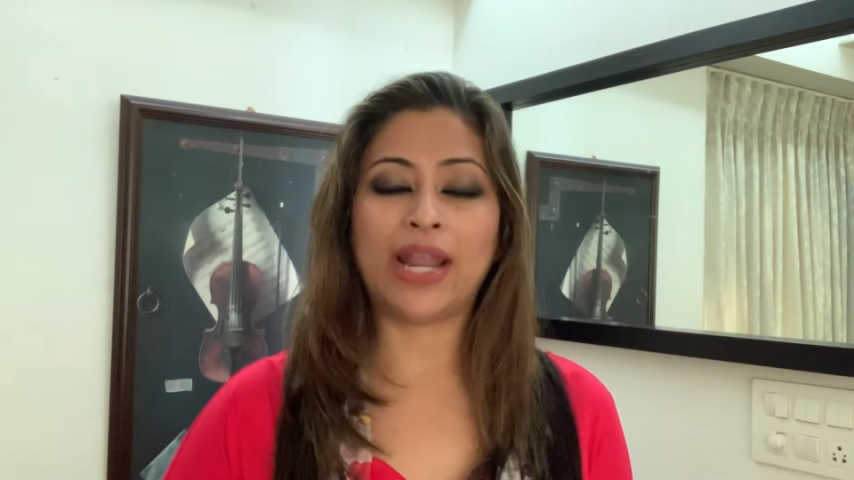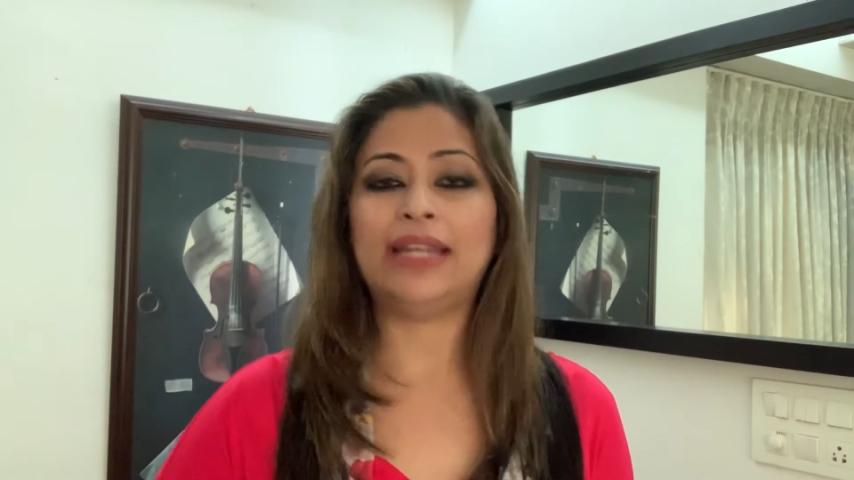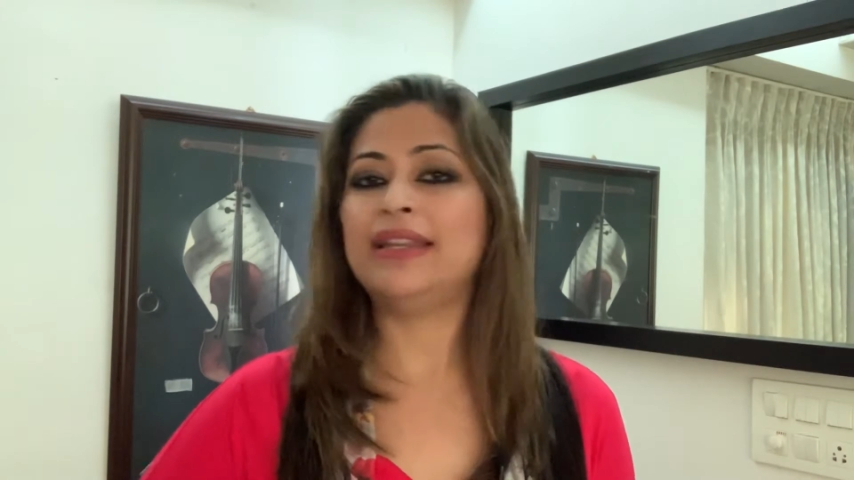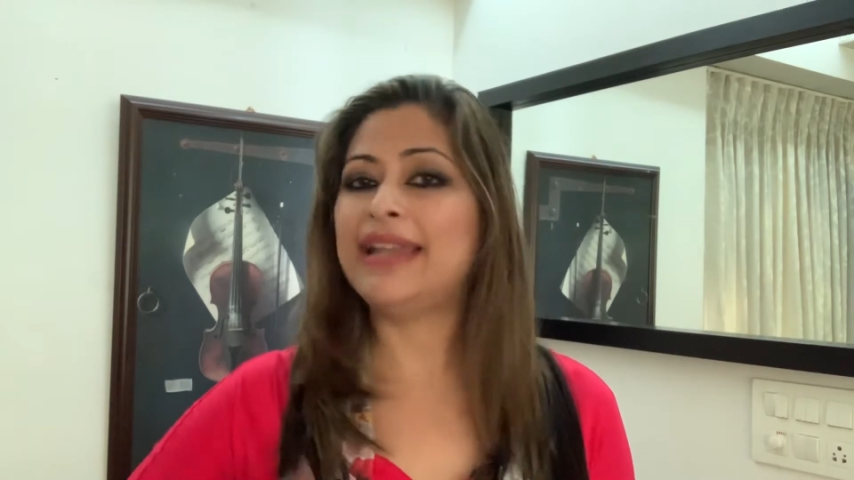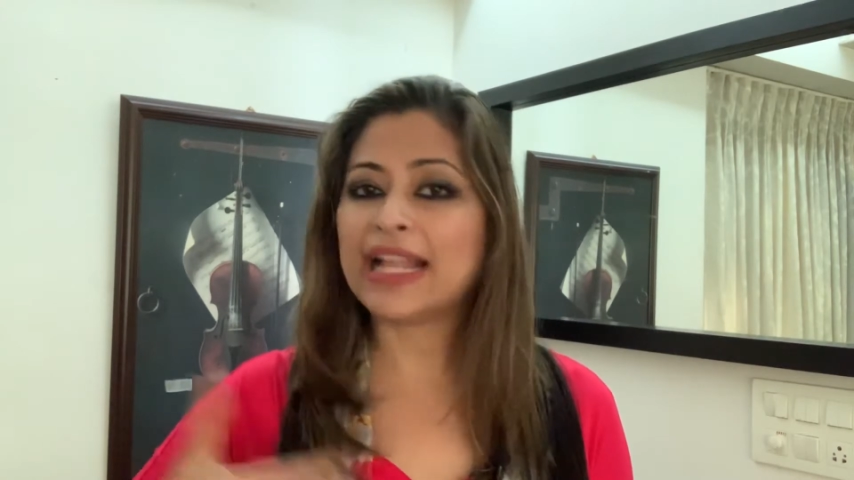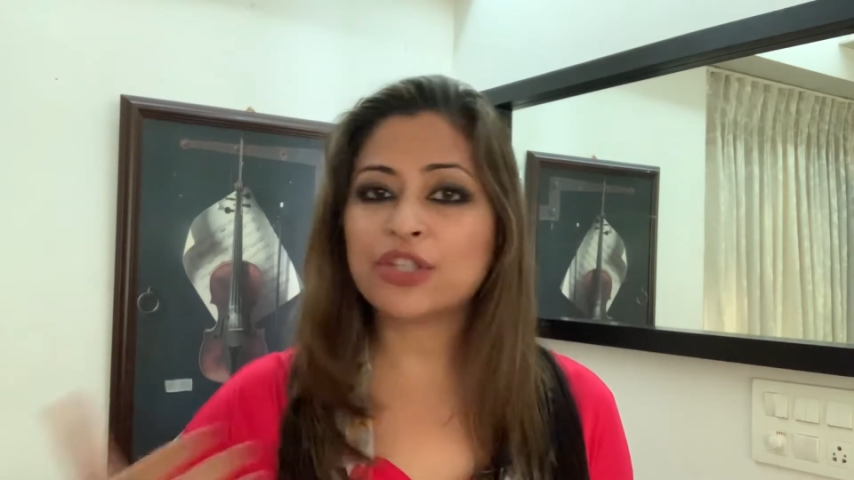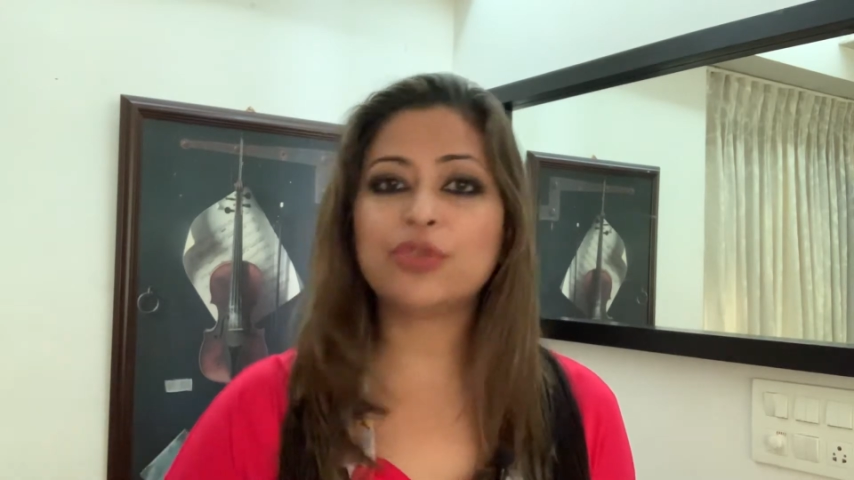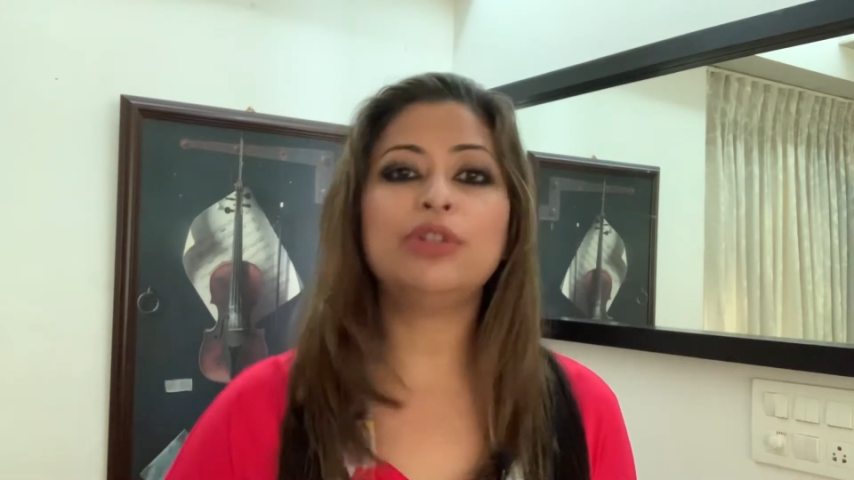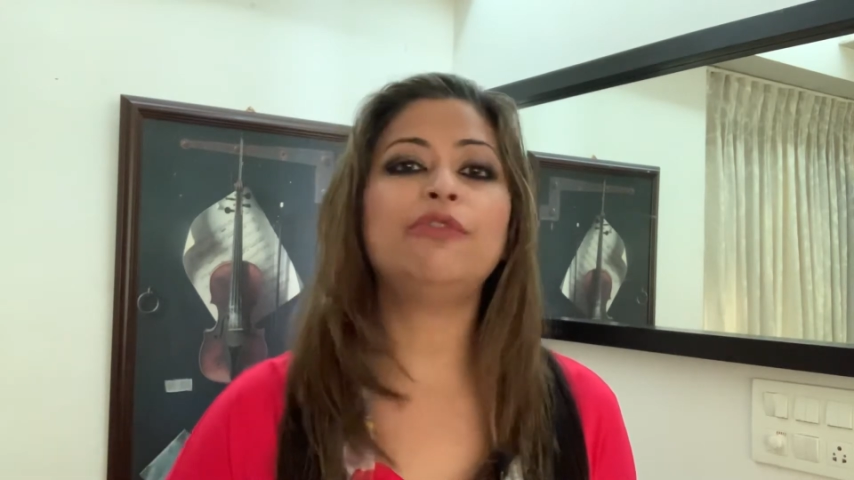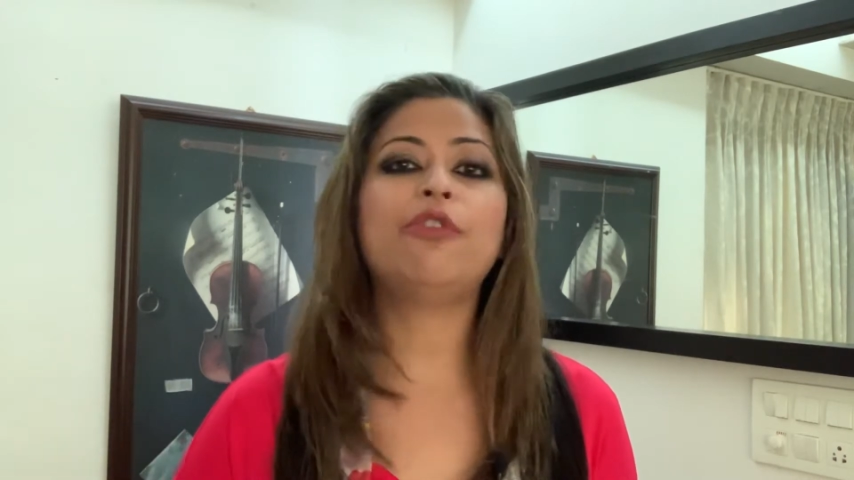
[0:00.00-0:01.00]
and the
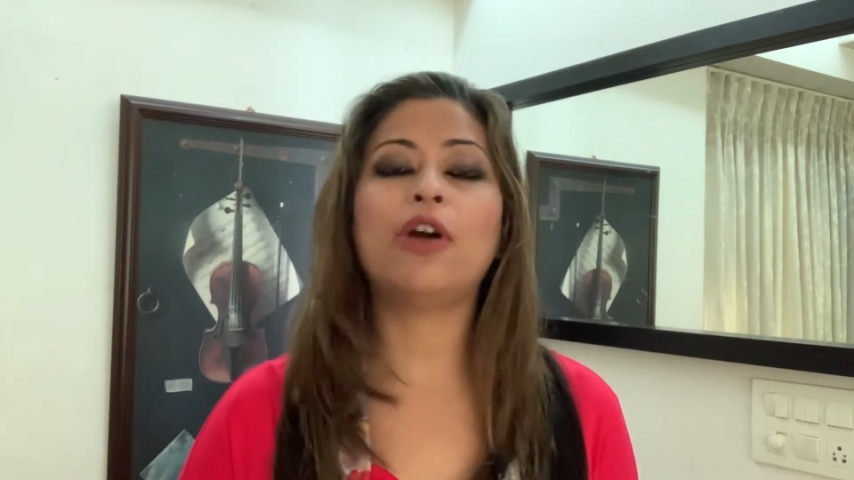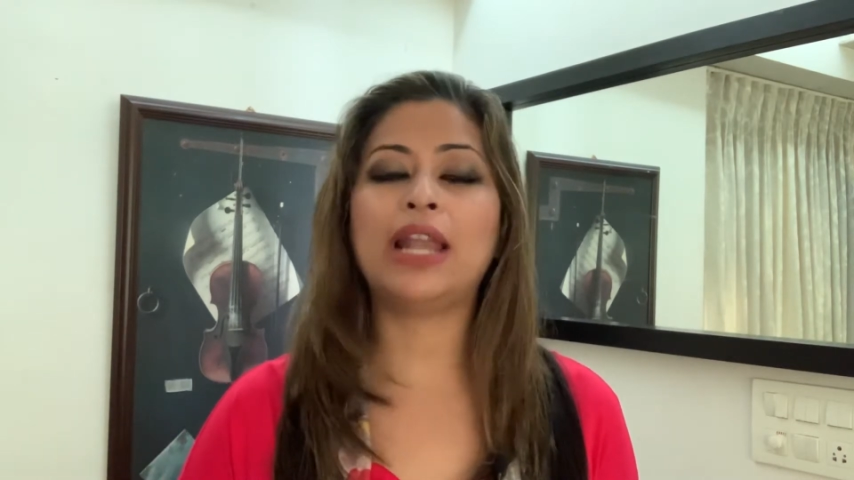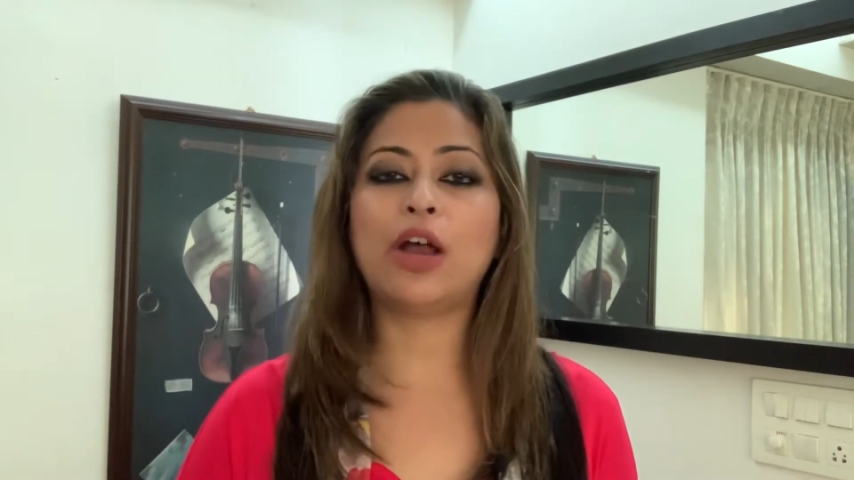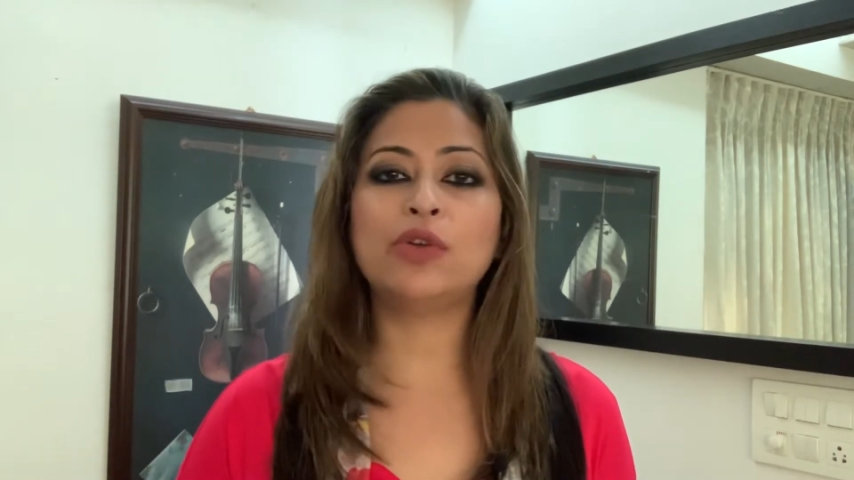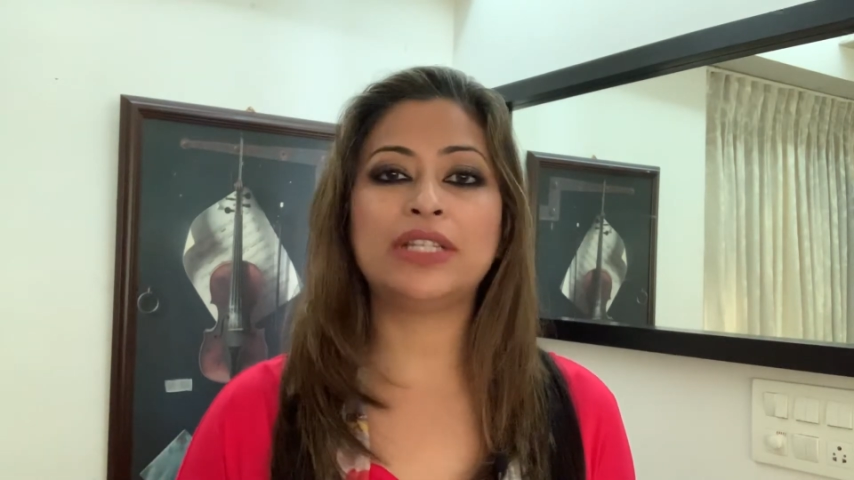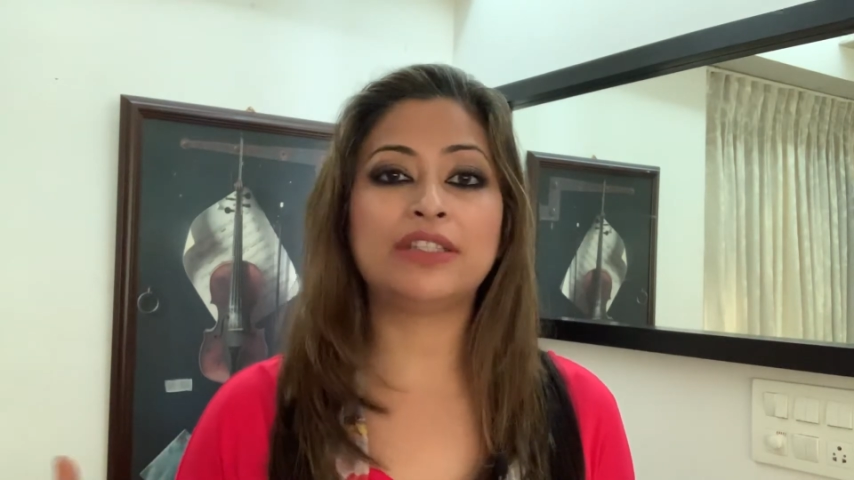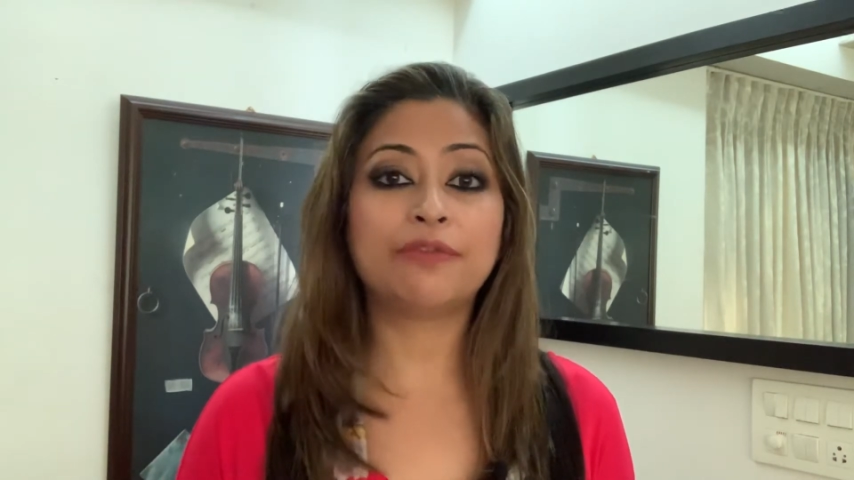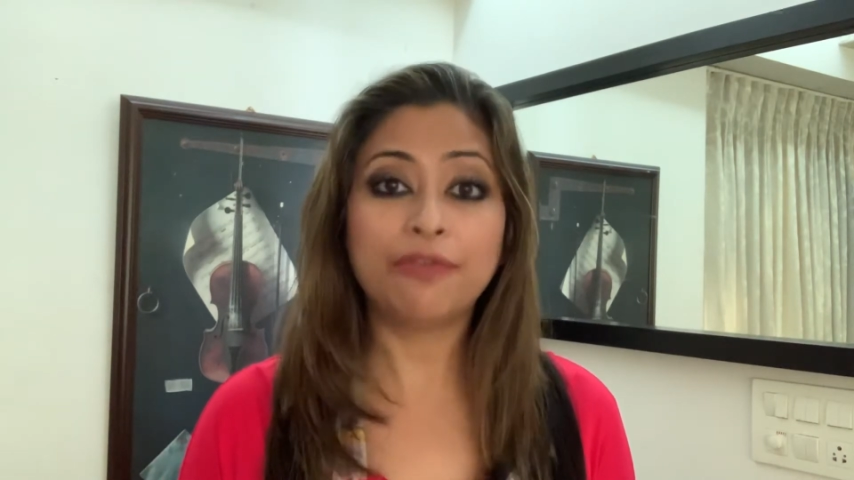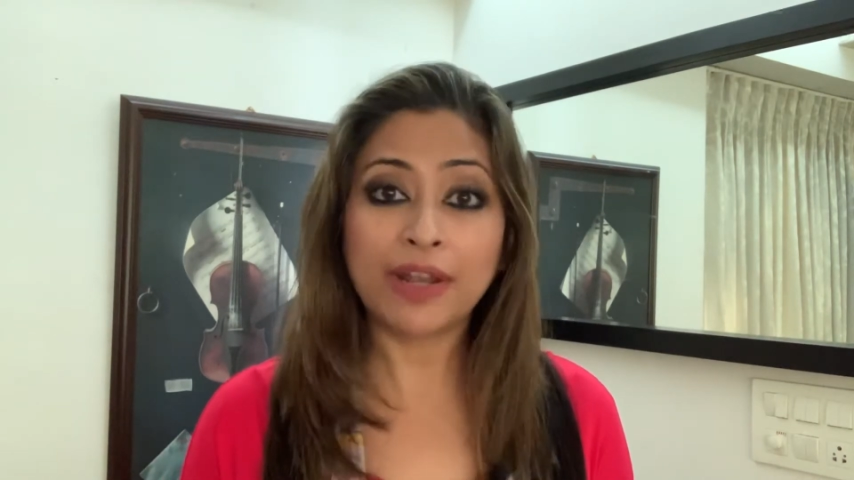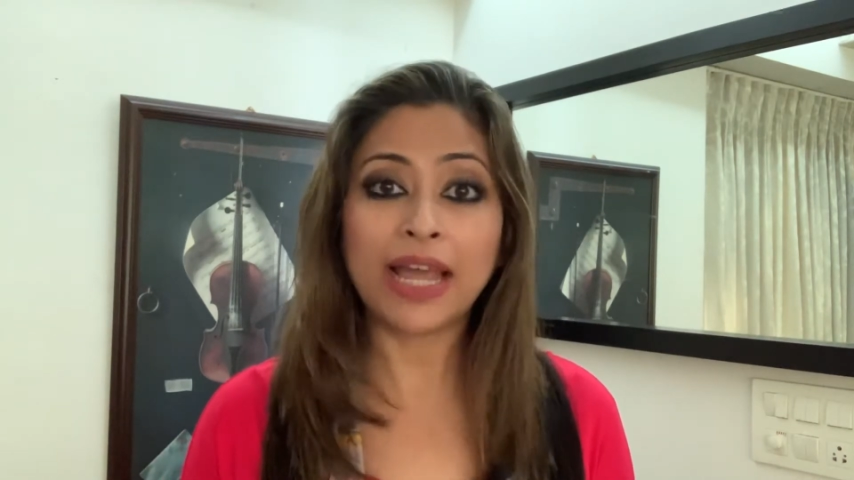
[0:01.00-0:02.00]
natural fallout is
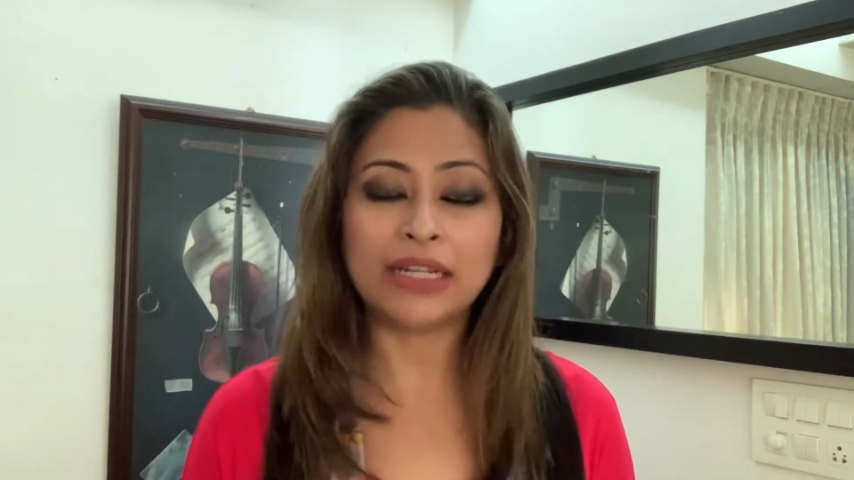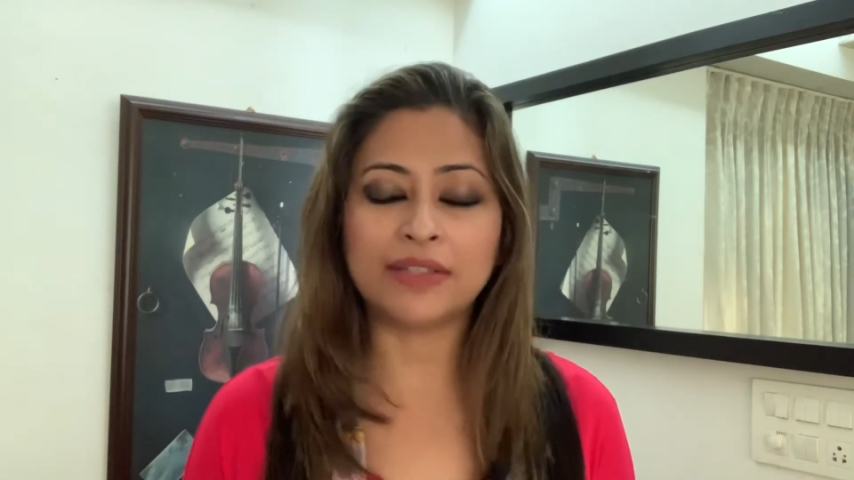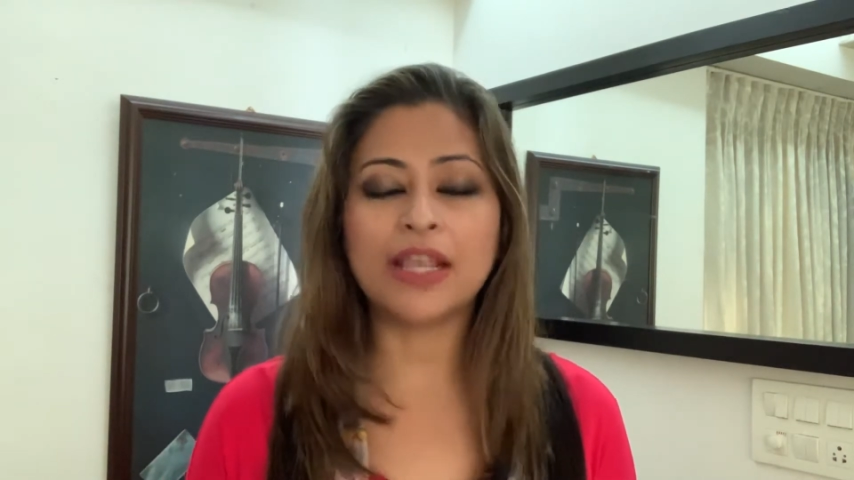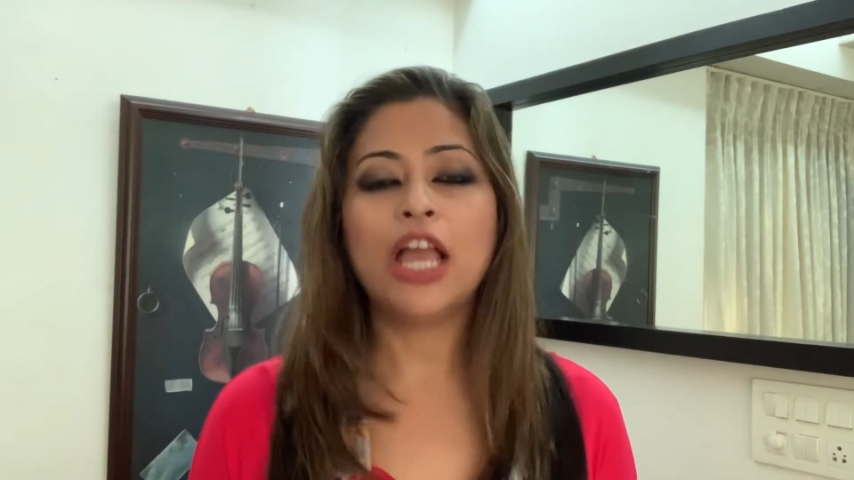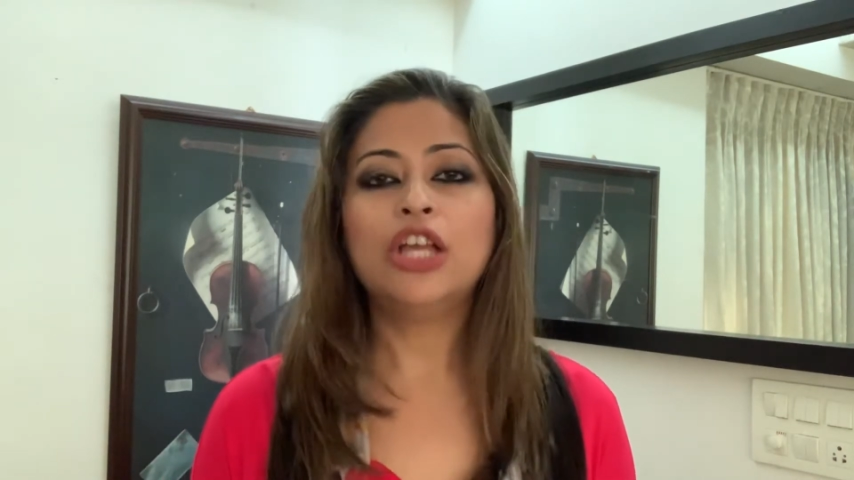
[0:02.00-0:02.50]
floods.